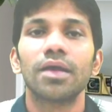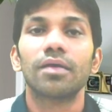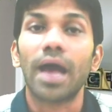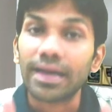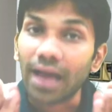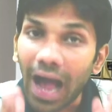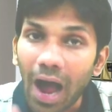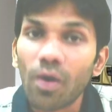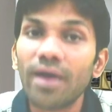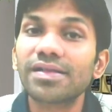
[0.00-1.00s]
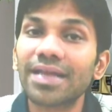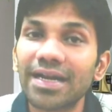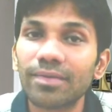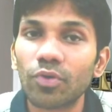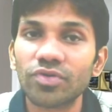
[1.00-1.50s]
And how I will create
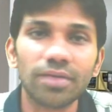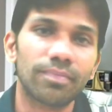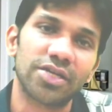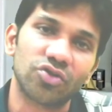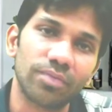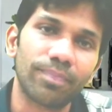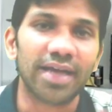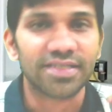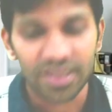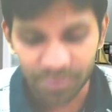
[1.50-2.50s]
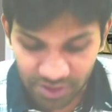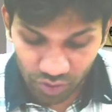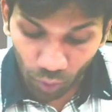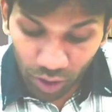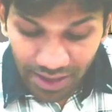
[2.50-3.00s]
a provision? Based on past experience. So
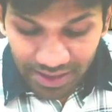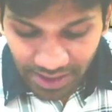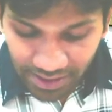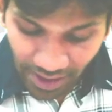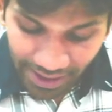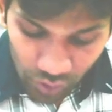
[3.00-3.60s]
what they are saying, trying